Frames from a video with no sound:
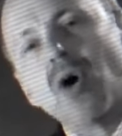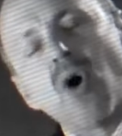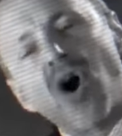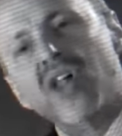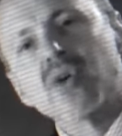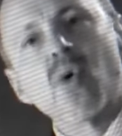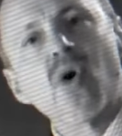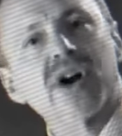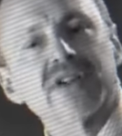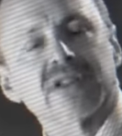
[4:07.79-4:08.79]
all the
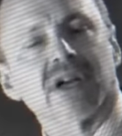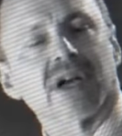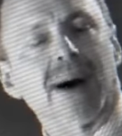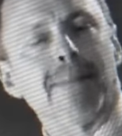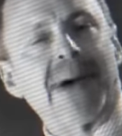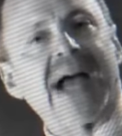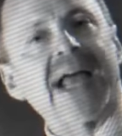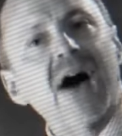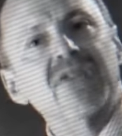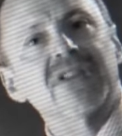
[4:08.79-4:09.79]
water is going to come back
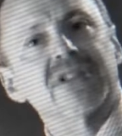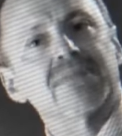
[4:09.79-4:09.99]
out of the